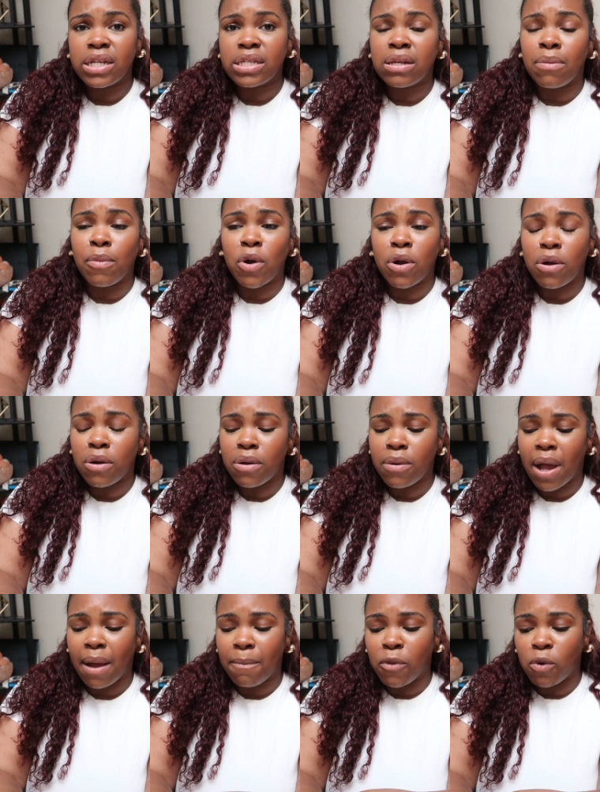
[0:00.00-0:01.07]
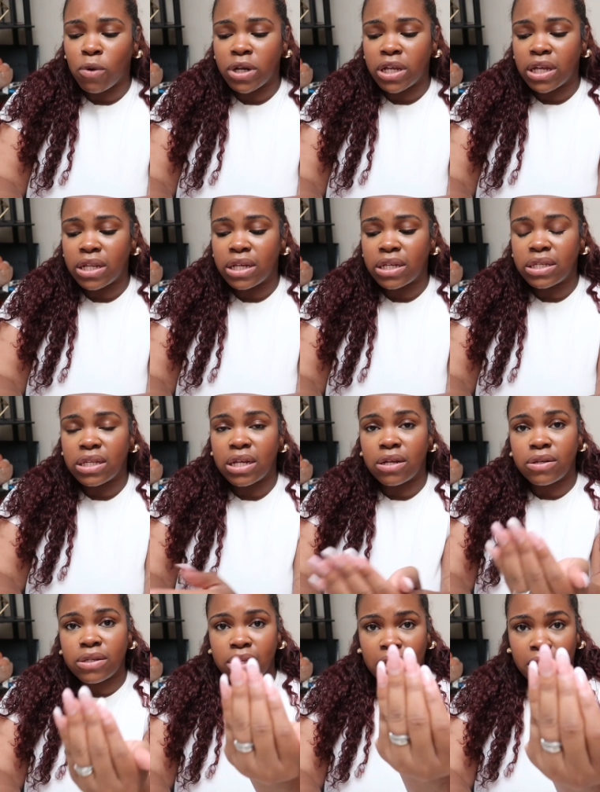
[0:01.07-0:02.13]
then tomorrow i'm going to get these
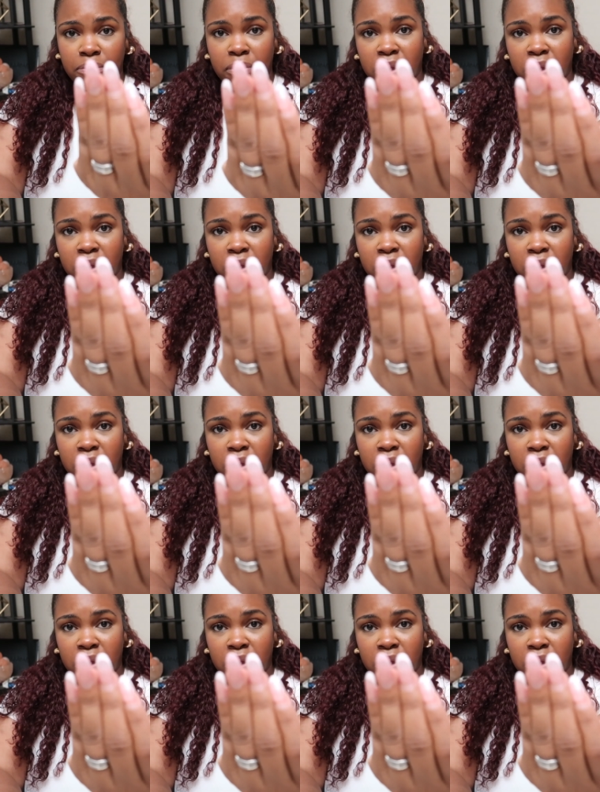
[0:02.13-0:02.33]
nails done